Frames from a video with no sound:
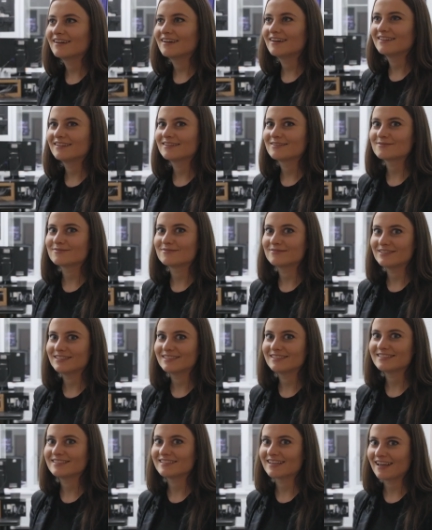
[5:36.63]
And it's
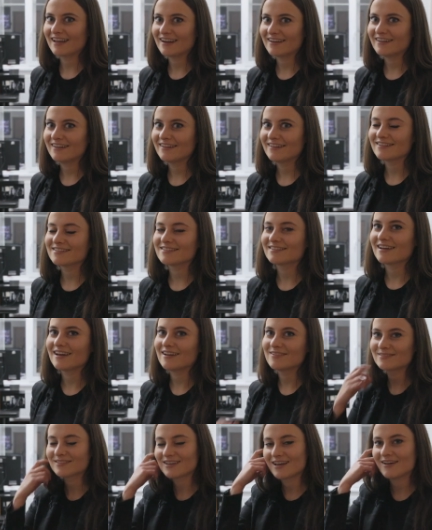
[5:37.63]
really scary because you
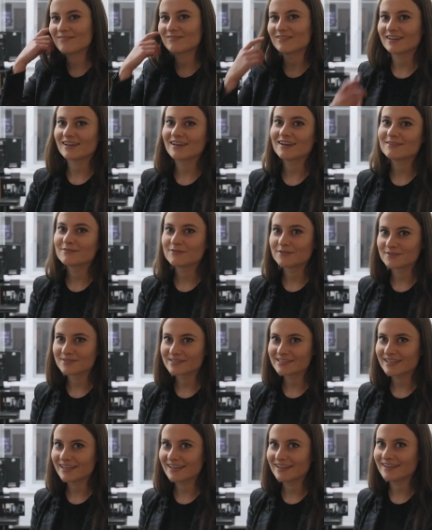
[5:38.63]
have to have like
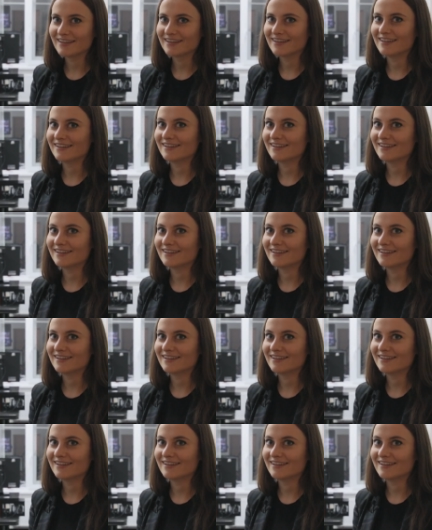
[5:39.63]
headphones in